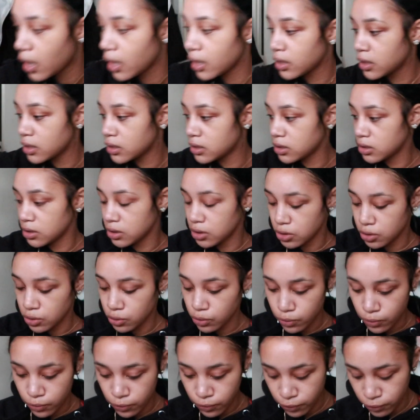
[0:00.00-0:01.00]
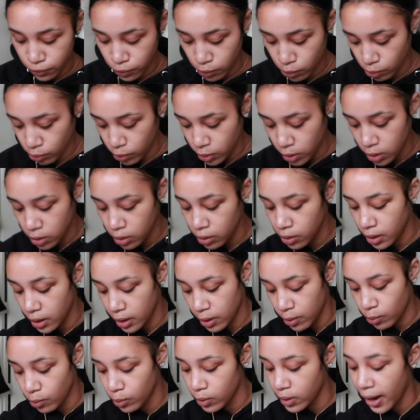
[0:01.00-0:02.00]
I need to do for real
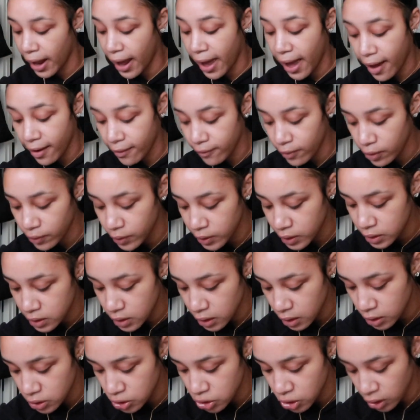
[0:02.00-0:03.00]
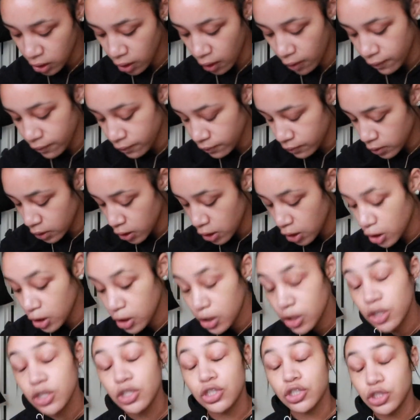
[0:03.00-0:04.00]
and what I have already done. Check
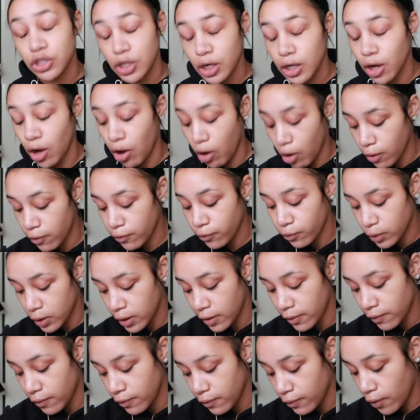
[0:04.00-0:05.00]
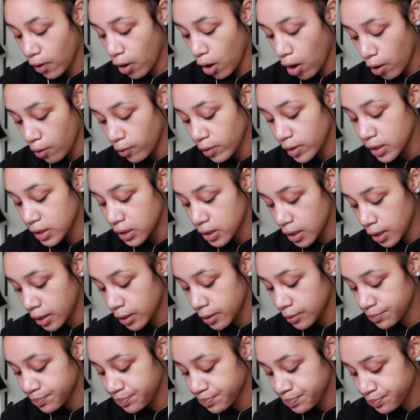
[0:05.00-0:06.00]
off what I've already
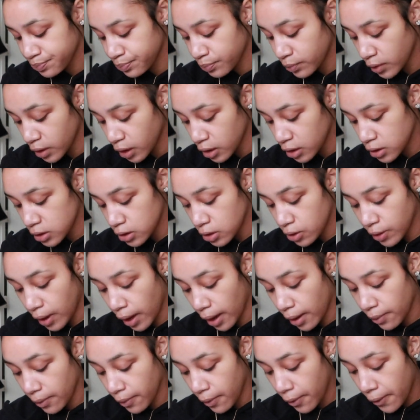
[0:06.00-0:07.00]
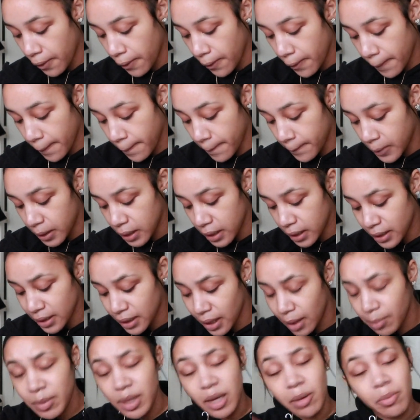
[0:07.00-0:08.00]
done. So, yeah. But
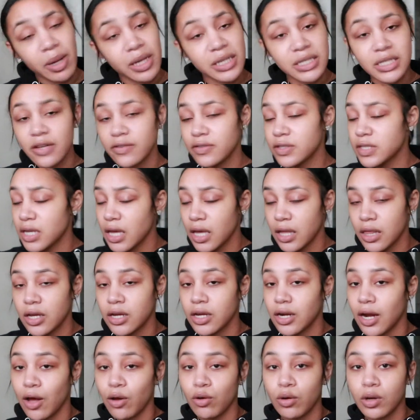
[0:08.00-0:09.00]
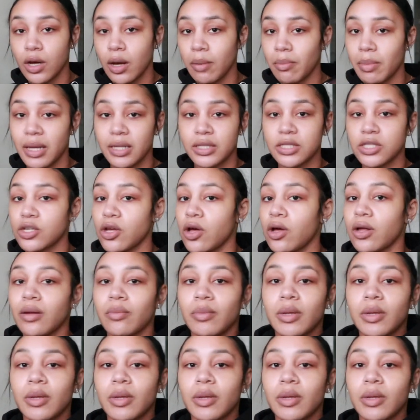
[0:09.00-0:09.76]
let me get myself together and I will come back to y'all in